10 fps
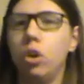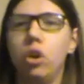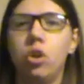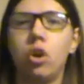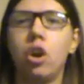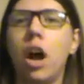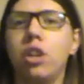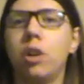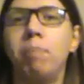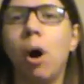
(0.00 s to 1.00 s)
you're
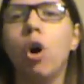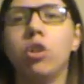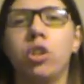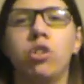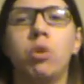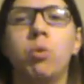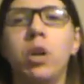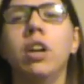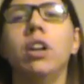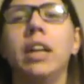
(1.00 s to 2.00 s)
not supposed to
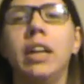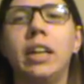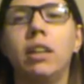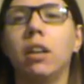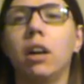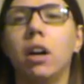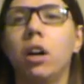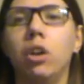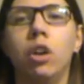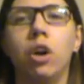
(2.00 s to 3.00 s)
really,
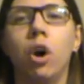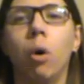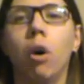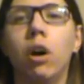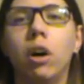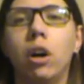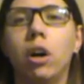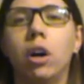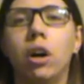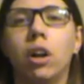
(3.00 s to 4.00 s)
uh, you know,
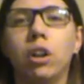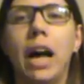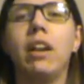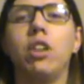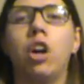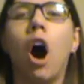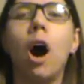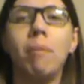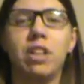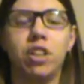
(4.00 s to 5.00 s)
let the
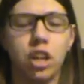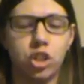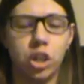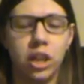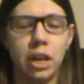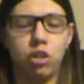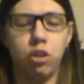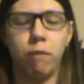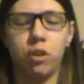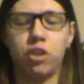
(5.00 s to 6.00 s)
comment section get to
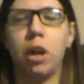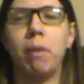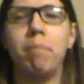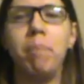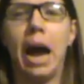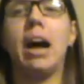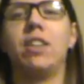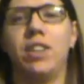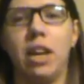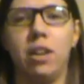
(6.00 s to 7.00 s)
you. If there's something bad
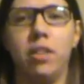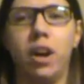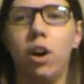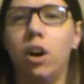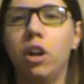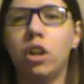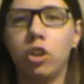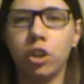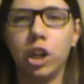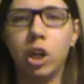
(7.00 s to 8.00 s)
said in there,
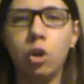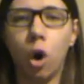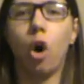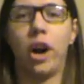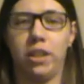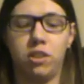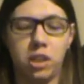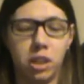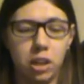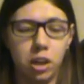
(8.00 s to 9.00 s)
just ignore
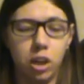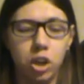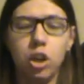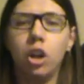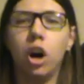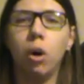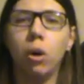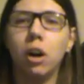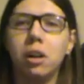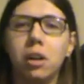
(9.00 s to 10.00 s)
it. You
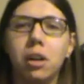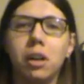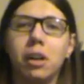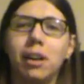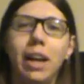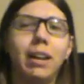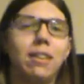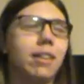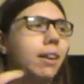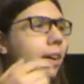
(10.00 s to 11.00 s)
know,
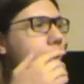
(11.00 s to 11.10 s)
it's...